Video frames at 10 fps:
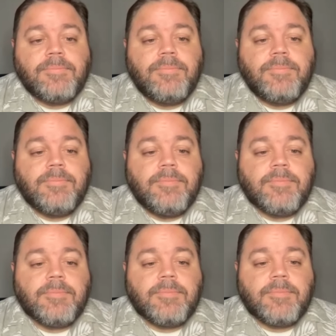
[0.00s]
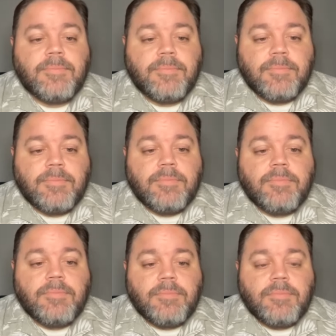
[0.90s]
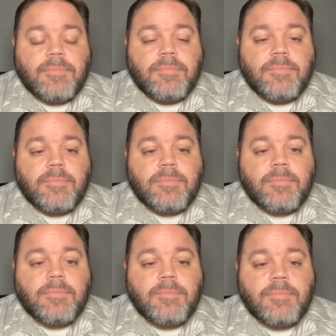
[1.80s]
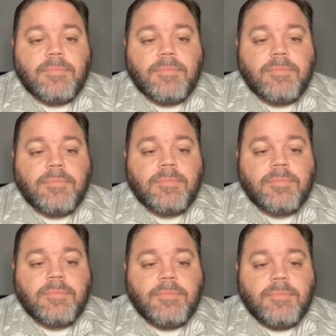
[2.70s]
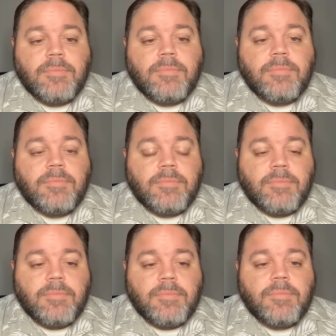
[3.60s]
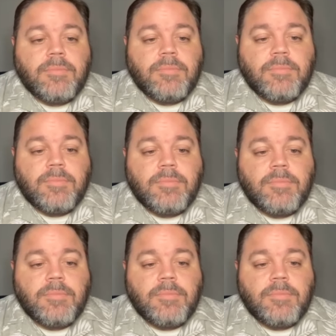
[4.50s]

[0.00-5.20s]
This person isn't speaking.